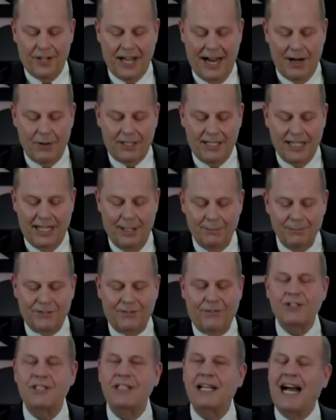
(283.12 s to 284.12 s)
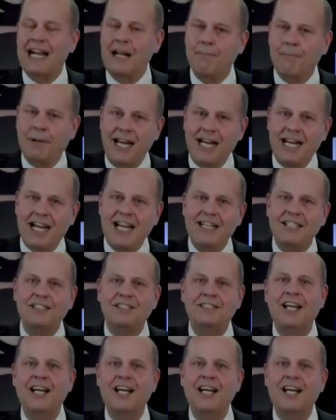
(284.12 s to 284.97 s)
outcomes for diabetes,